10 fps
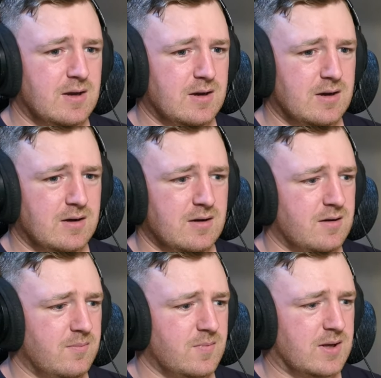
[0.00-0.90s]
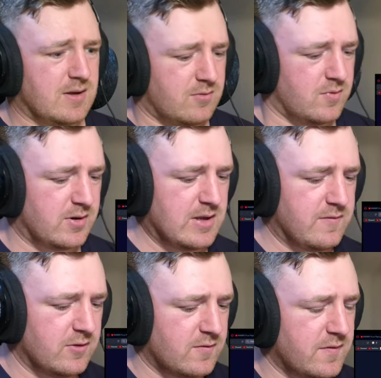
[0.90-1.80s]
What do I
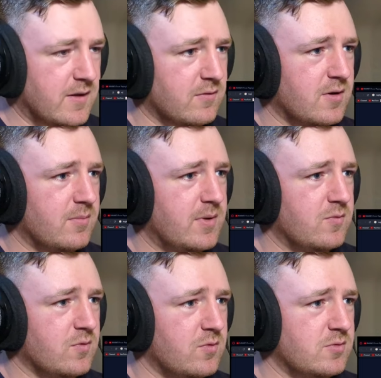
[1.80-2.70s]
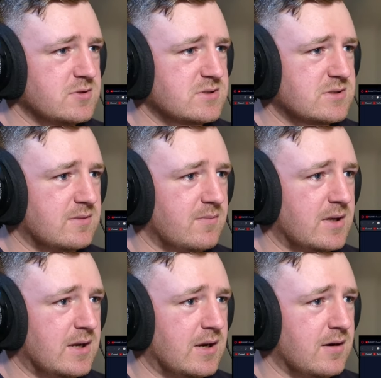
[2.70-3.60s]
even look for that? Rugby rules
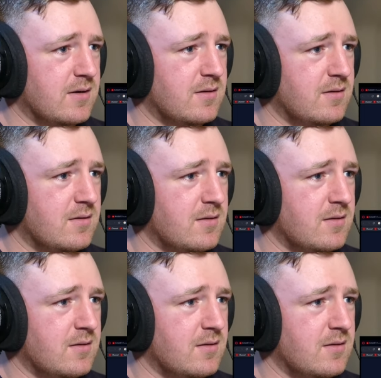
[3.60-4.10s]
midair.